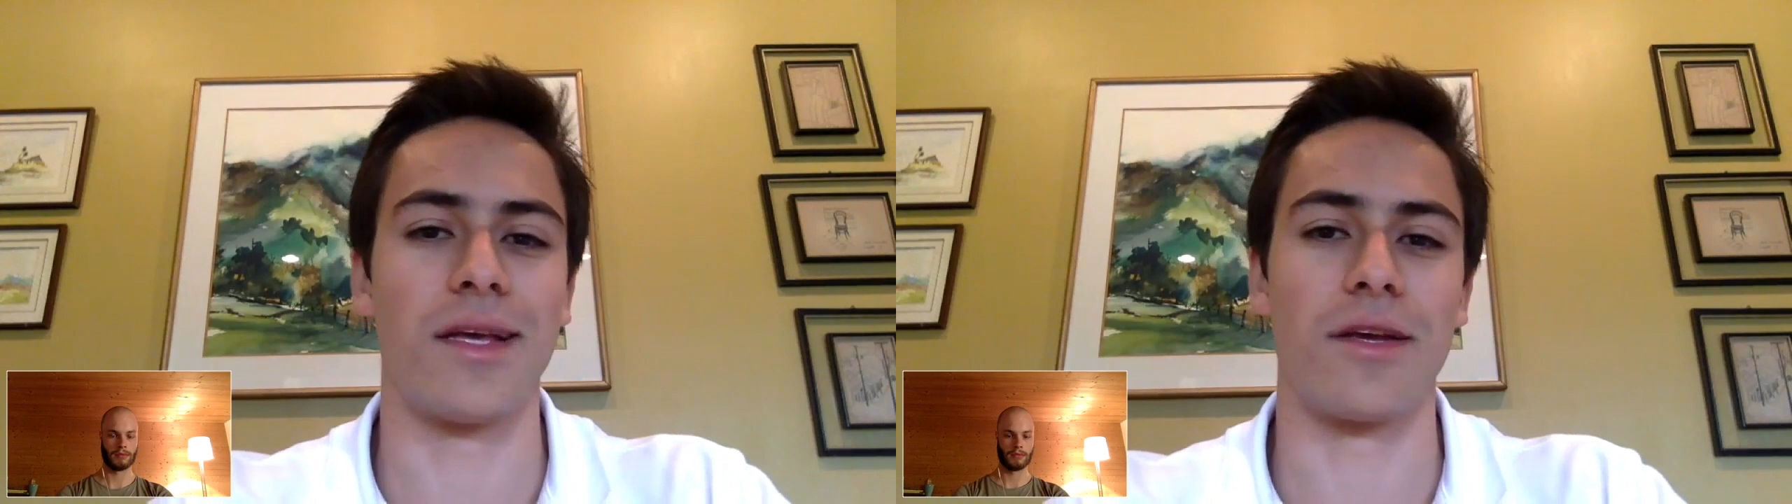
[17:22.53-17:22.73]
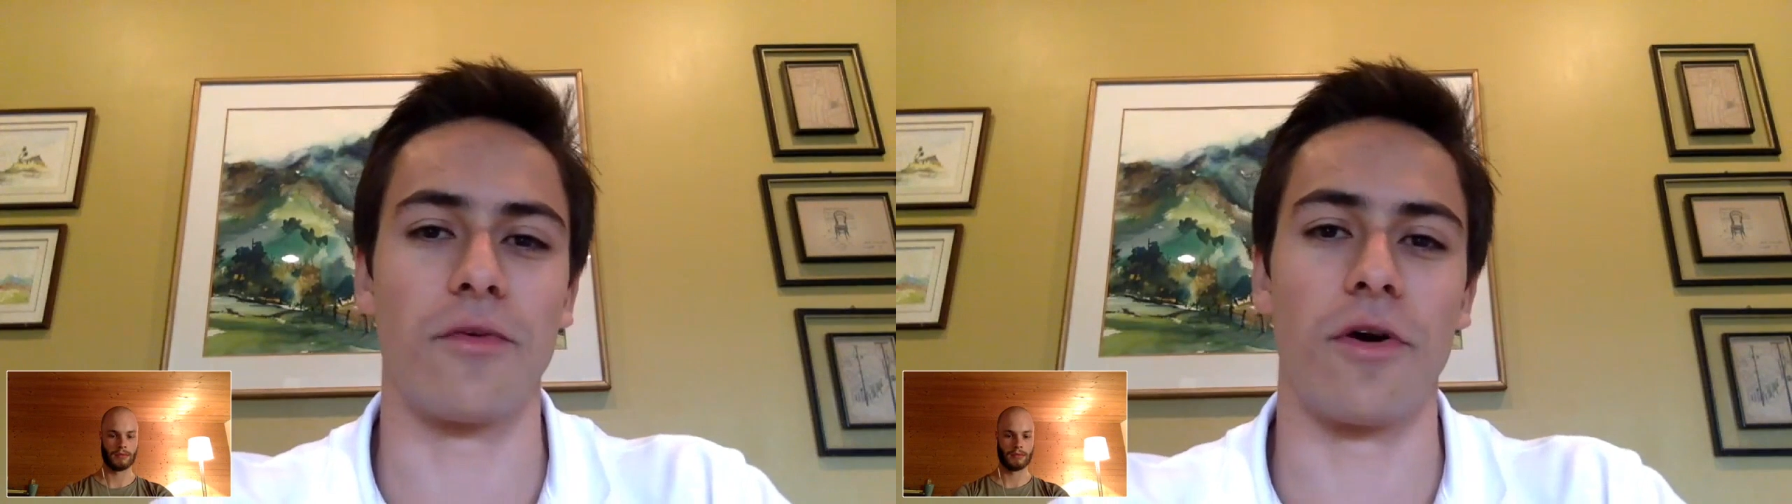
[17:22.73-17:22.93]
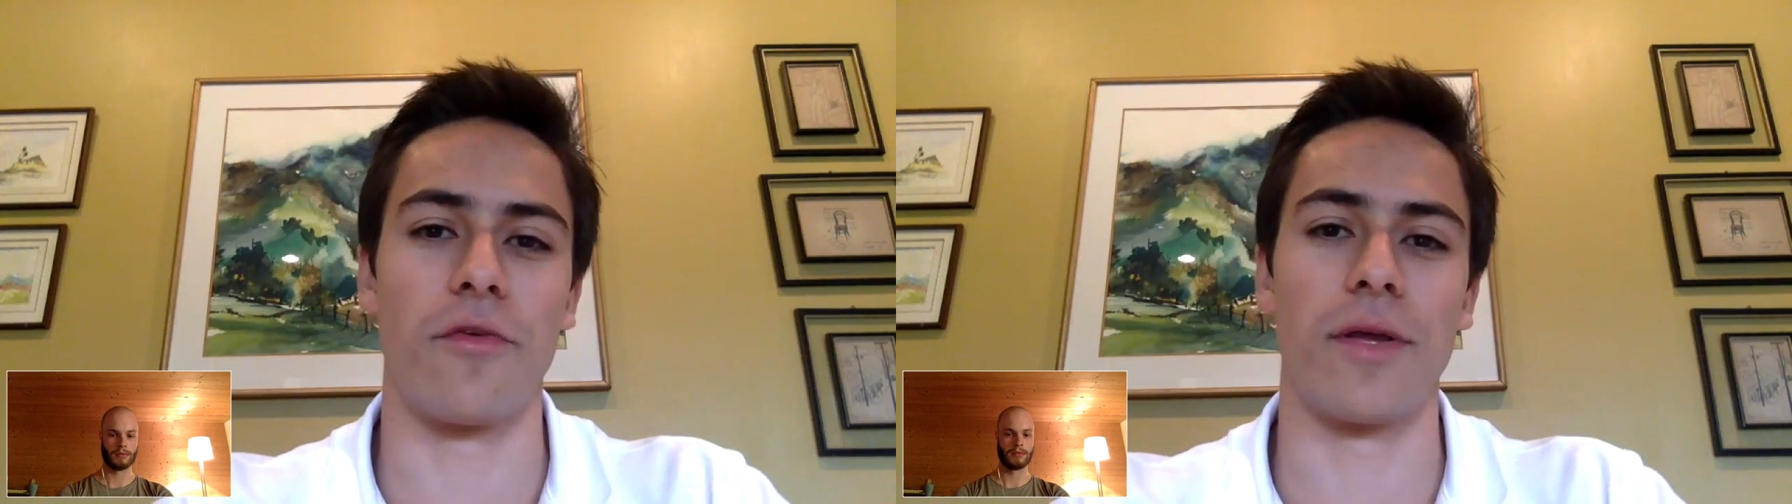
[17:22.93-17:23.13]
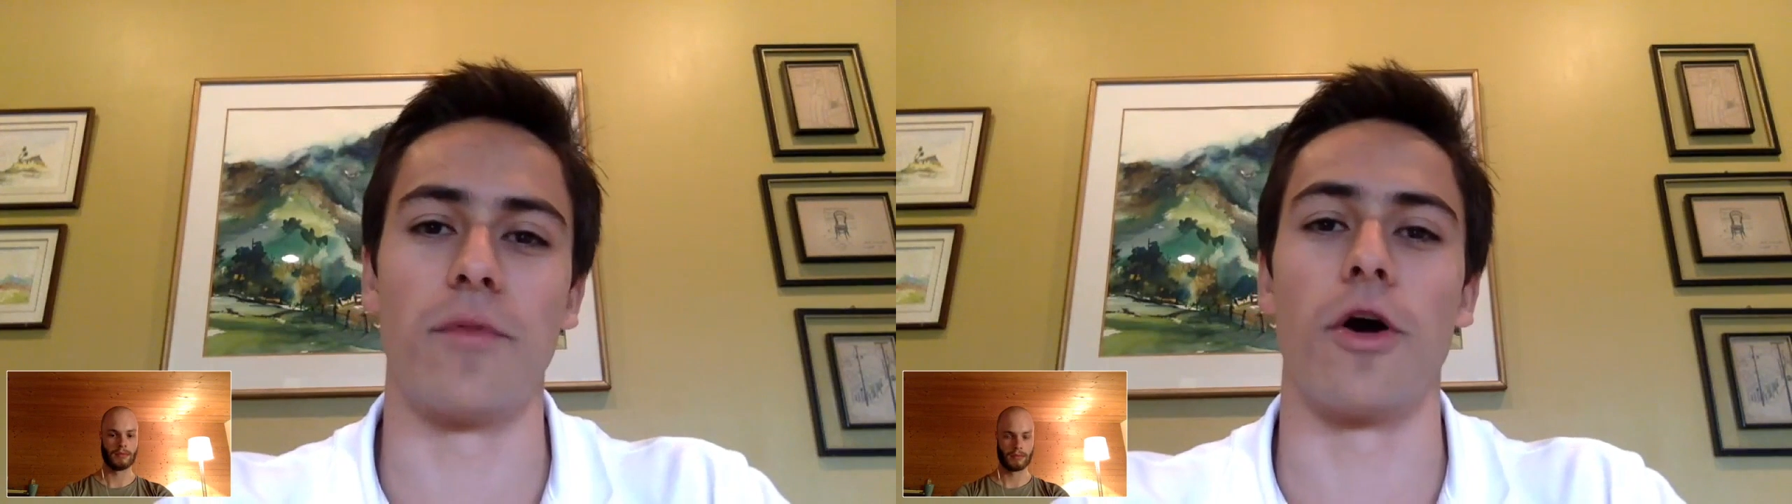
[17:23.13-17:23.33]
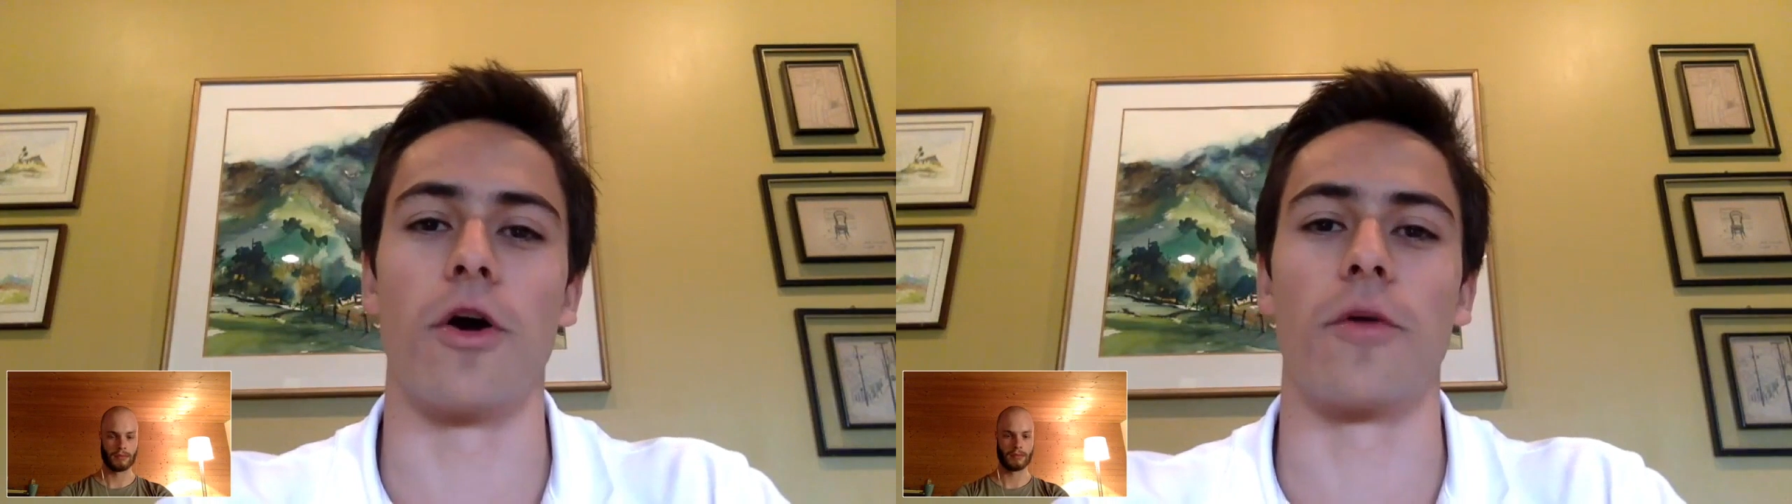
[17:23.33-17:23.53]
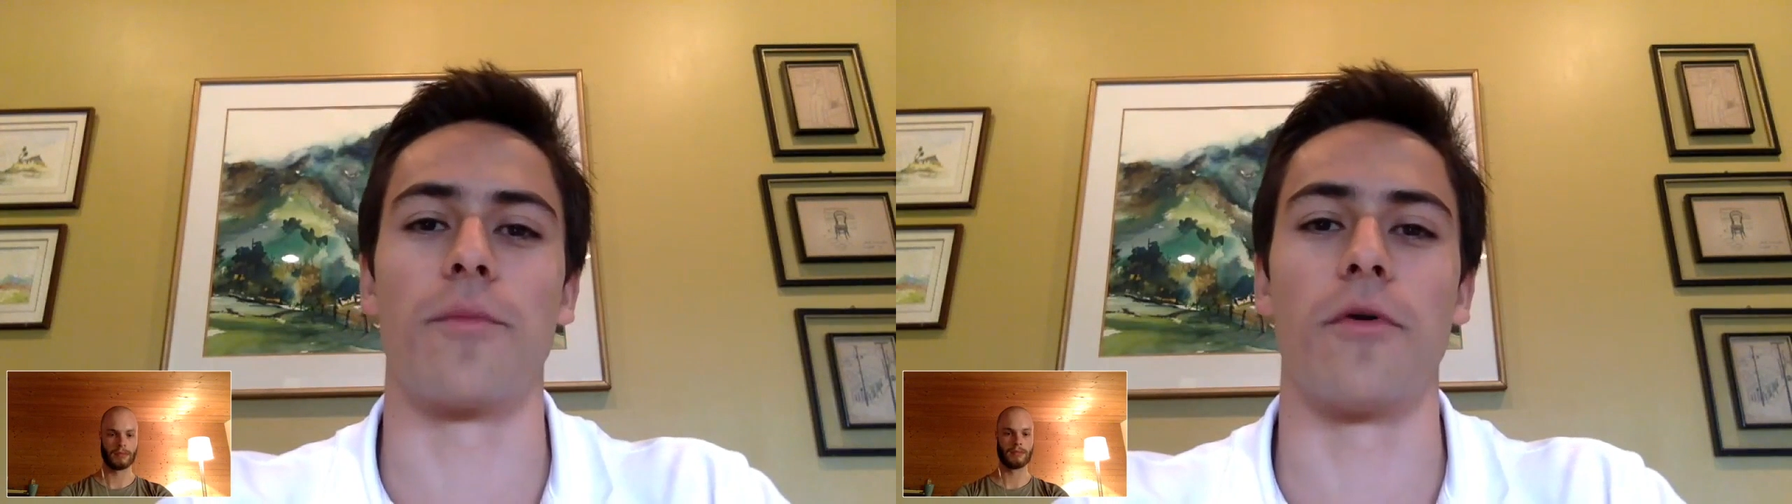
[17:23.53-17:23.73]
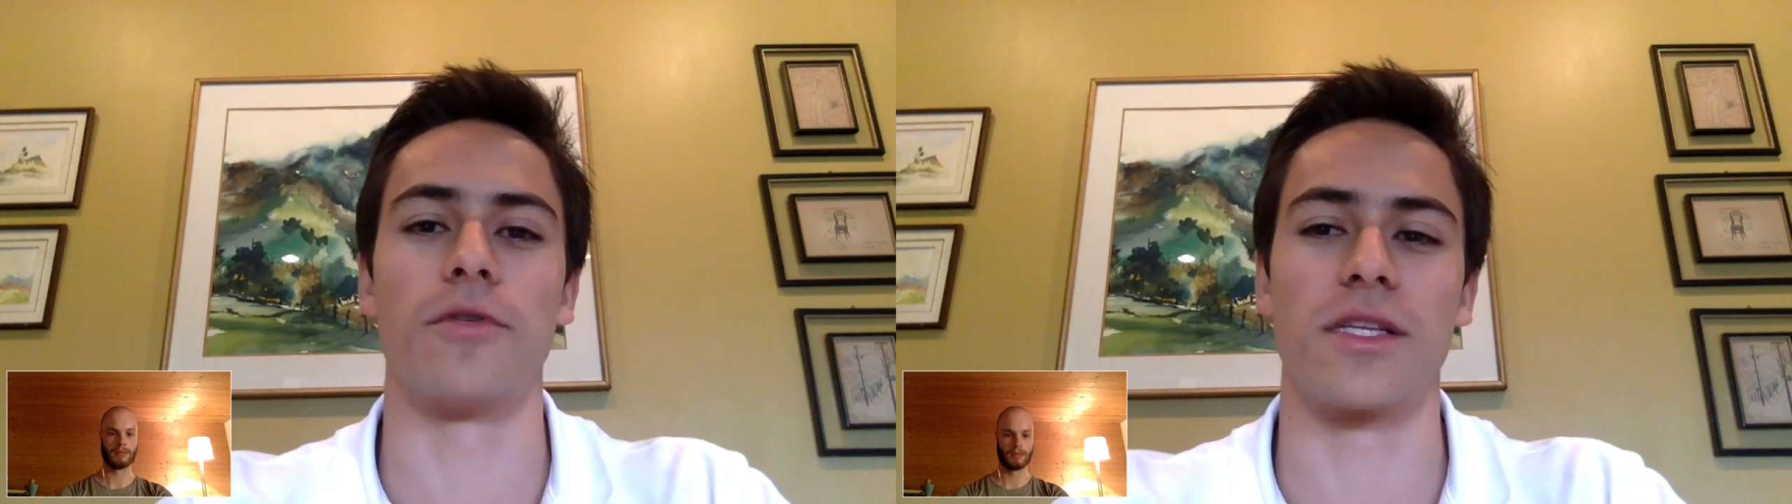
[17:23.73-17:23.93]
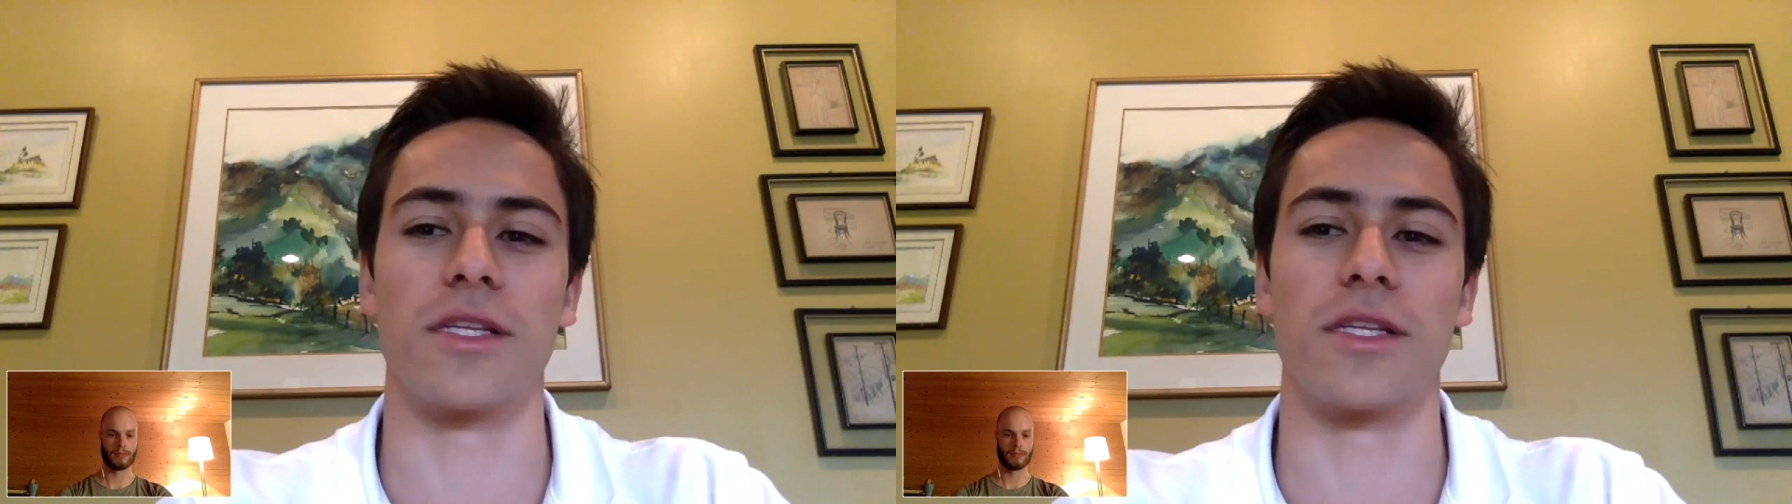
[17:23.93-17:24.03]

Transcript: or read blog posts,